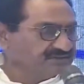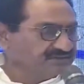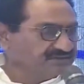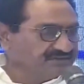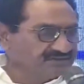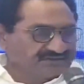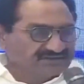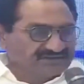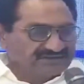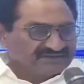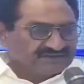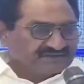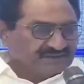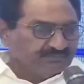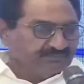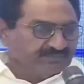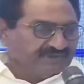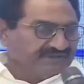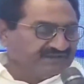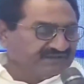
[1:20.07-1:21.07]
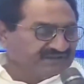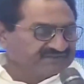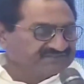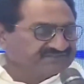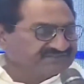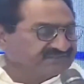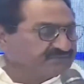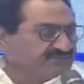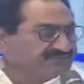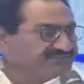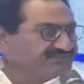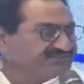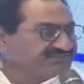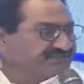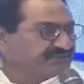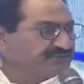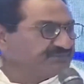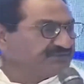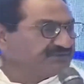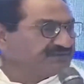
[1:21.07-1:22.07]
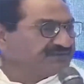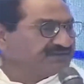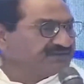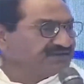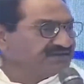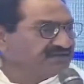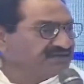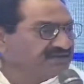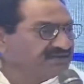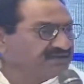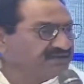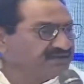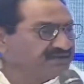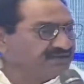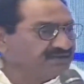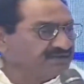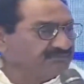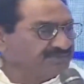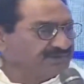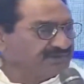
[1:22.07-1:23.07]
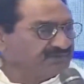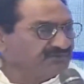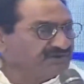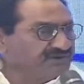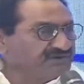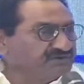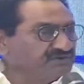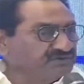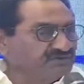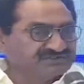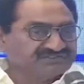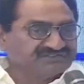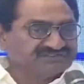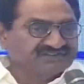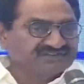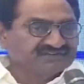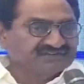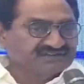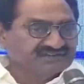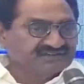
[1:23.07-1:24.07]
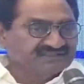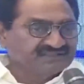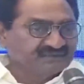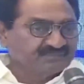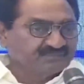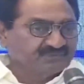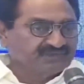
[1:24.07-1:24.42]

a great company like Siemens is coming and benevolent to our state that they